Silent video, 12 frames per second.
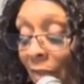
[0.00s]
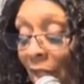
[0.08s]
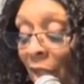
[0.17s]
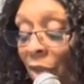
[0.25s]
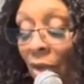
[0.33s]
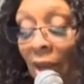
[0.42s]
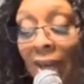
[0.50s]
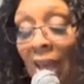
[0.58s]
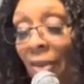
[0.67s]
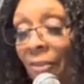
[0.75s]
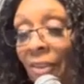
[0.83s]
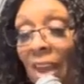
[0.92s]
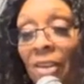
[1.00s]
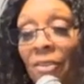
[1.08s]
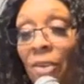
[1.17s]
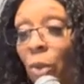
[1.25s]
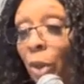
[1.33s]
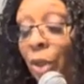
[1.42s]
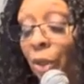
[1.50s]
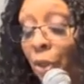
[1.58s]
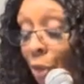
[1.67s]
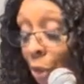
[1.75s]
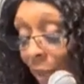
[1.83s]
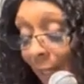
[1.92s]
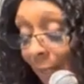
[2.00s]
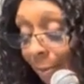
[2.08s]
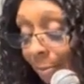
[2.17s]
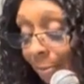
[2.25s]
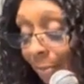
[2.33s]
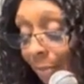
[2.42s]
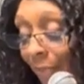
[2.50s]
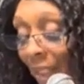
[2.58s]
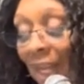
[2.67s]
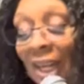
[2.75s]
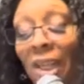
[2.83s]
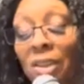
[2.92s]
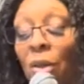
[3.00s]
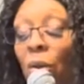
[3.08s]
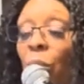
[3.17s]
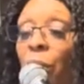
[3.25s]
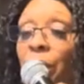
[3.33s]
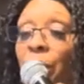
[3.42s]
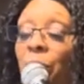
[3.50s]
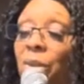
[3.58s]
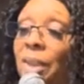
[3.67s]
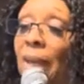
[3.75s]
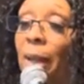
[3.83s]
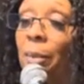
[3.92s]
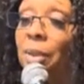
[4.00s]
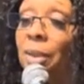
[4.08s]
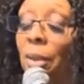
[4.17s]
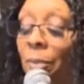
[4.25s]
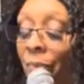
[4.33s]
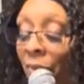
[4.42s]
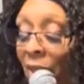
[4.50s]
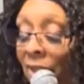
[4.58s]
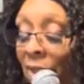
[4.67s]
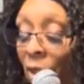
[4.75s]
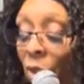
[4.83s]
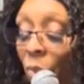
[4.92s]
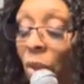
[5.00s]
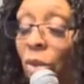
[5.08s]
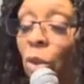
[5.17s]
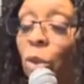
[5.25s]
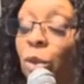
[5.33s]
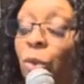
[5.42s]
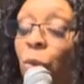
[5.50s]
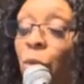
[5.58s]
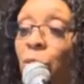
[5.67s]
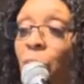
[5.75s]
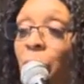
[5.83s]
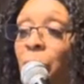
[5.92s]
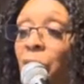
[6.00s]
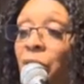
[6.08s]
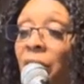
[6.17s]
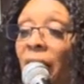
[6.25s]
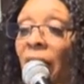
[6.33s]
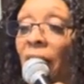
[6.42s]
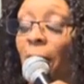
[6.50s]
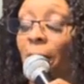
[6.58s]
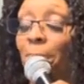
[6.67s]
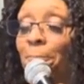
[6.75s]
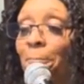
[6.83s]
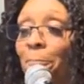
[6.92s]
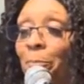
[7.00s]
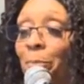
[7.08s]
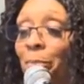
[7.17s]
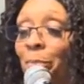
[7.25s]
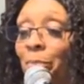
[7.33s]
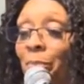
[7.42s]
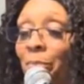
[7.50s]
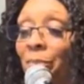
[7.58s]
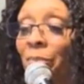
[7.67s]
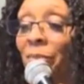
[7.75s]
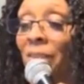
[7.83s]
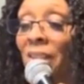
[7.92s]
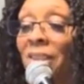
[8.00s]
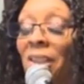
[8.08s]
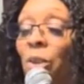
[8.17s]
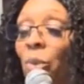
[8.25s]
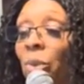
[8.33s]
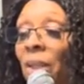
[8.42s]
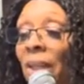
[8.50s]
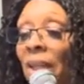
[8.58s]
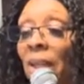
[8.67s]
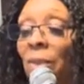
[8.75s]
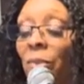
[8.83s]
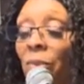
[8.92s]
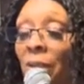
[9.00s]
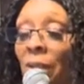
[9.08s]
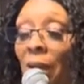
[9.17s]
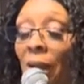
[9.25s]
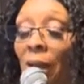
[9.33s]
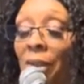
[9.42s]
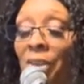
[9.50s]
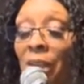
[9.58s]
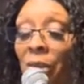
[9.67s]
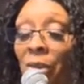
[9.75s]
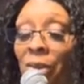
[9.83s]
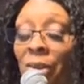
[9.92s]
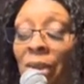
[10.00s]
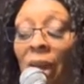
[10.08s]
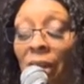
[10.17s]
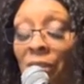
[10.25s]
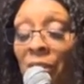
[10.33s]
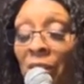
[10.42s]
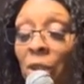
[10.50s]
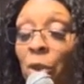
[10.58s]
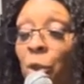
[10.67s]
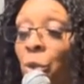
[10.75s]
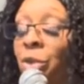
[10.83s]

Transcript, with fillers: And you got to have faith in order to do it. Mm. And he's going to order your steps. That's how you work those four scriptures together. Amen. That's how you get God take God will tell you to do